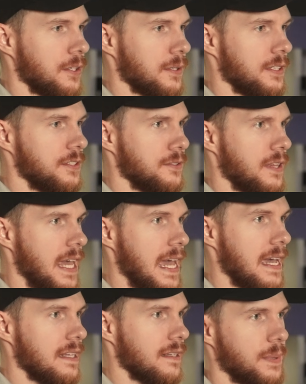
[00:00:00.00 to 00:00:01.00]
know how to do
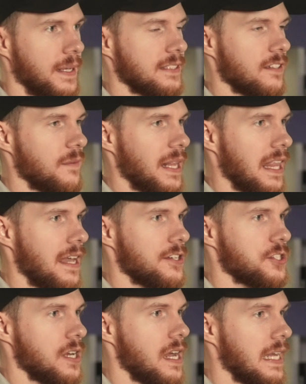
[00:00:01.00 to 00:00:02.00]
that based on my last
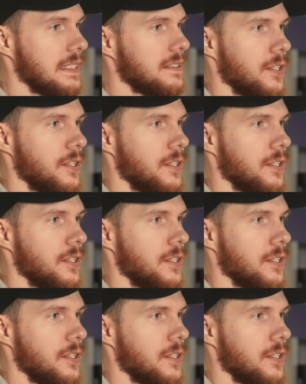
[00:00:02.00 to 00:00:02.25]
shots.